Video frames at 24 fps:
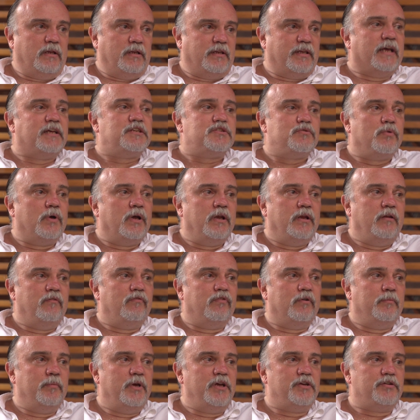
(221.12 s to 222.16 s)
textual
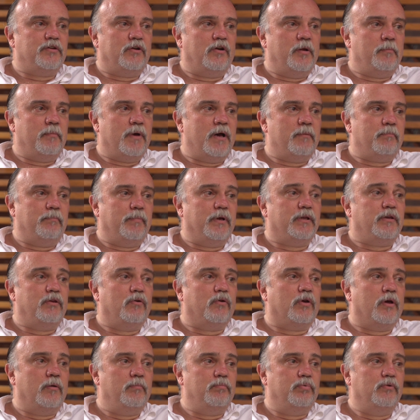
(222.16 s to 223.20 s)
information on a map, but
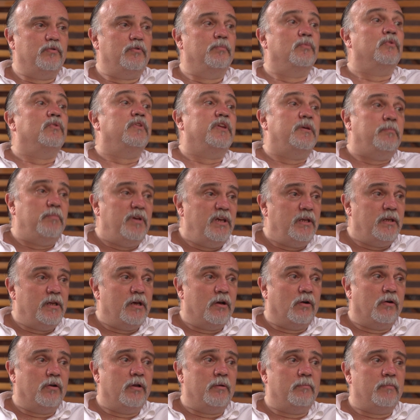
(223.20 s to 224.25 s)
you can put
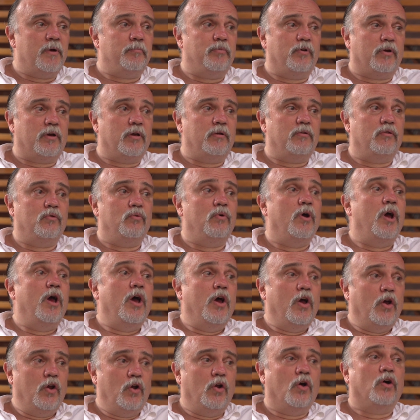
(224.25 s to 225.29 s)
multimedia on a map, you can do
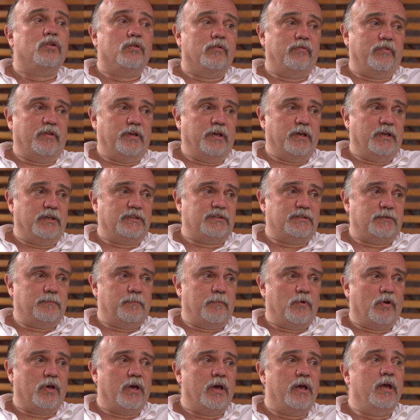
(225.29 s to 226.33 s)
a lot of things,
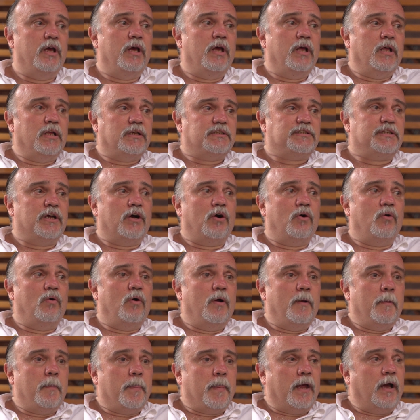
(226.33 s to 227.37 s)
okay? So,
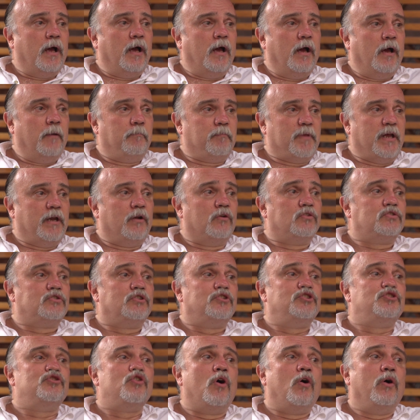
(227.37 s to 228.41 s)
and also
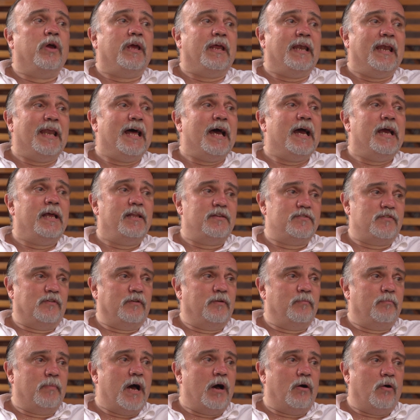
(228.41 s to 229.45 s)
drawing lines
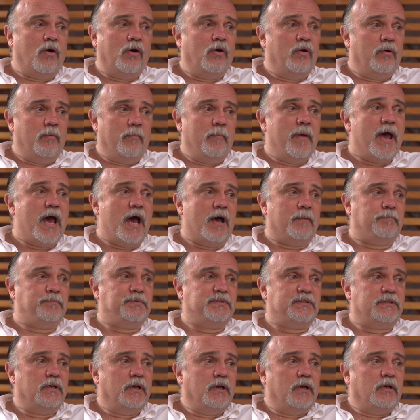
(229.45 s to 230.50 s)
on
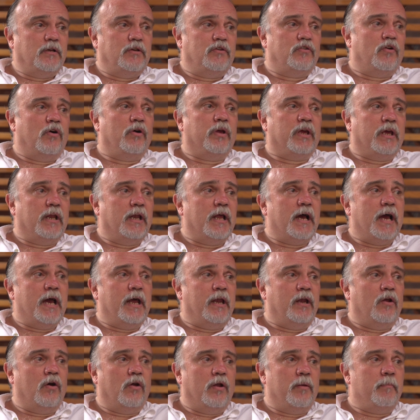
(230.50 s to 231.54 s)
maps. Drawing a
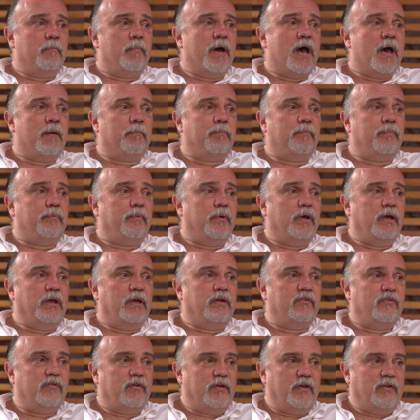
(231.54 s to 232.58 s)
line on a map
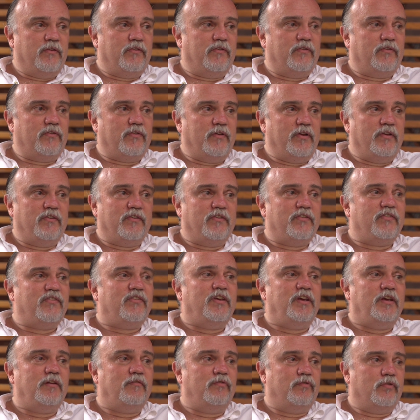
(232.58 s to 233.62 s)
is a
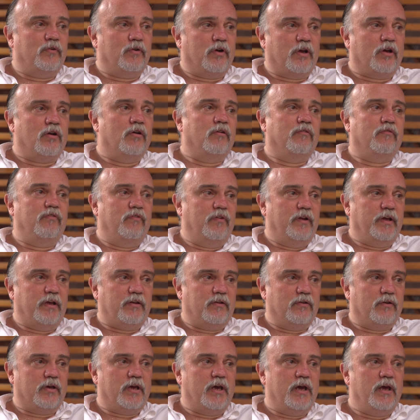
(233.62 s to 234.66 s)
seed for a
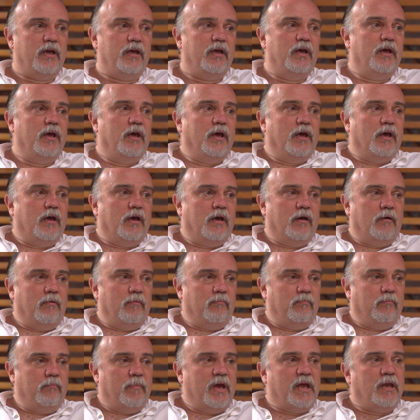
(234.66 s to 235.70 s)
conflict, okay?
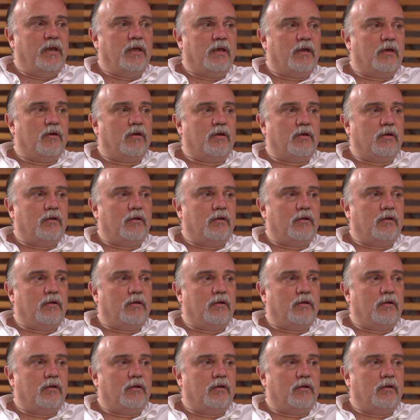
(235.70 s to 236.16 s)
Many